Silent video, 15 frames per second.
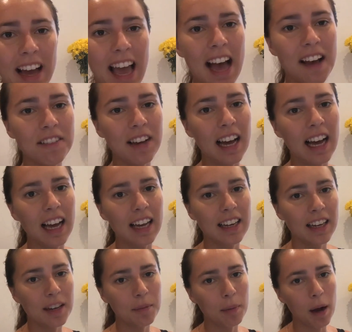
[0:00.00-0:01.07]
I have
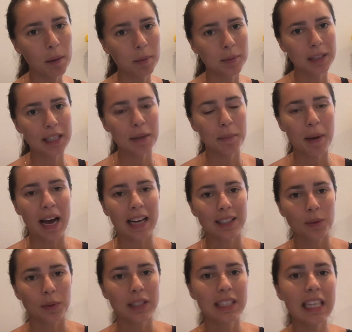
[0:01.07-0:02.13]
had problems in the
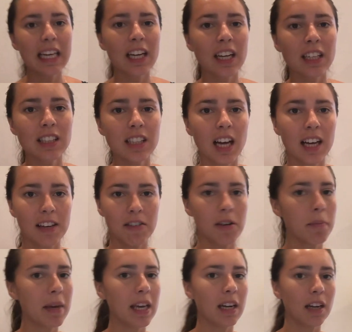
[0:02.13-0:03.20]
past with sneakers not giving
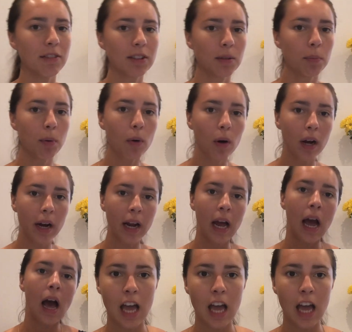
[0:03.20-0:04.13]
me enough support.